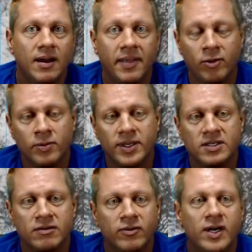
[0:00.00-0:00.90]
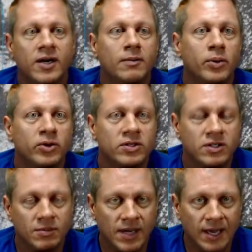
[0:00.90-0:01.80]
and they will be severe, producing
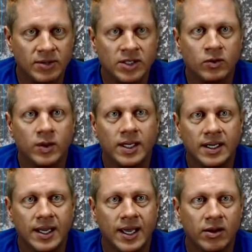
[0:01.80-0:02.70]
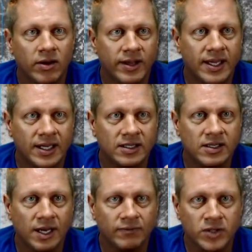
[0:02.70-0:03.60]
some damaging wind and hail and all that kind of
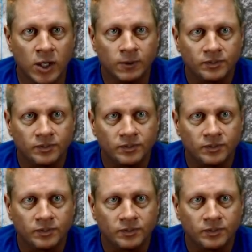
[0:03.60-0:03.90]
stuff. So